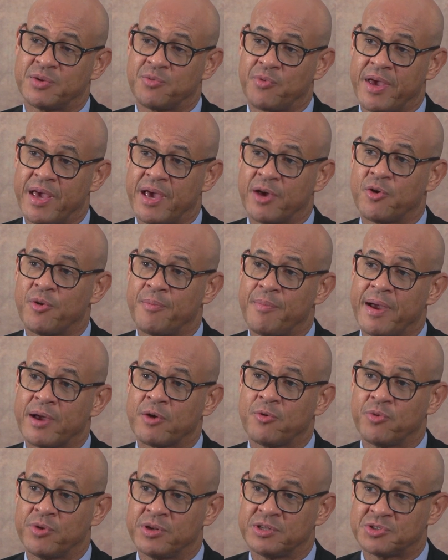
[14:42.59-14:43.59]
and where
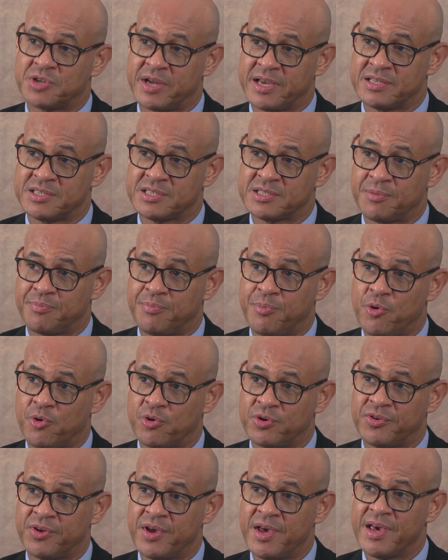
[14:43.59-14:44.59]
Ecobank will try and
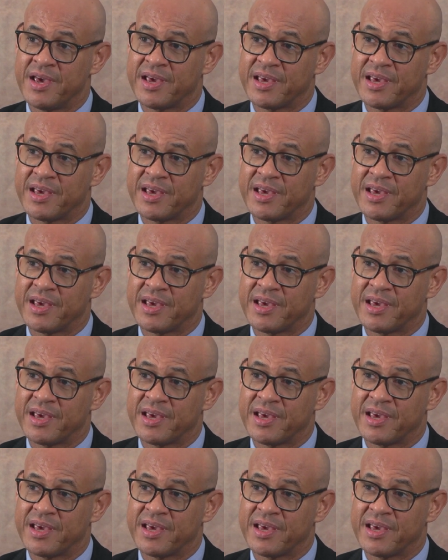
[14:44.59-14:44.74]
support,